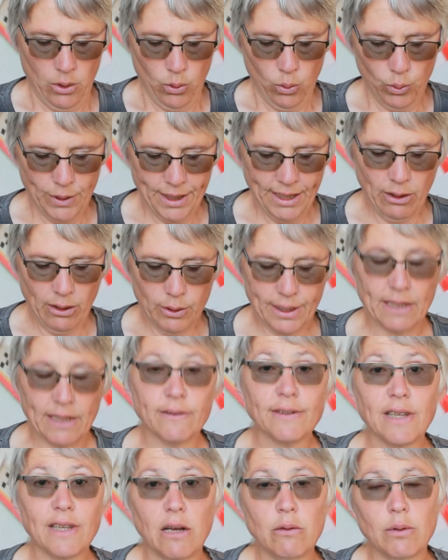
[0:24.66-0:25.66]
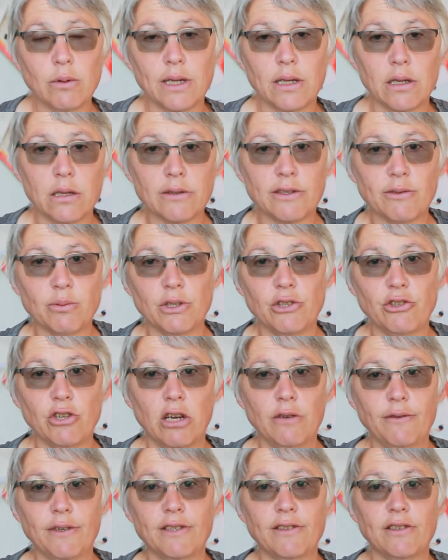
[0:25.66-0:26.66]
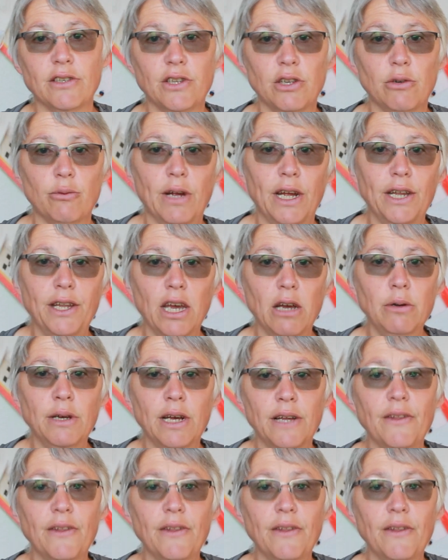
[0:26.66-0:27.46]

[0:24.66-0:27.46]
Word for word: Okie dokie, so we'll switch over to the radio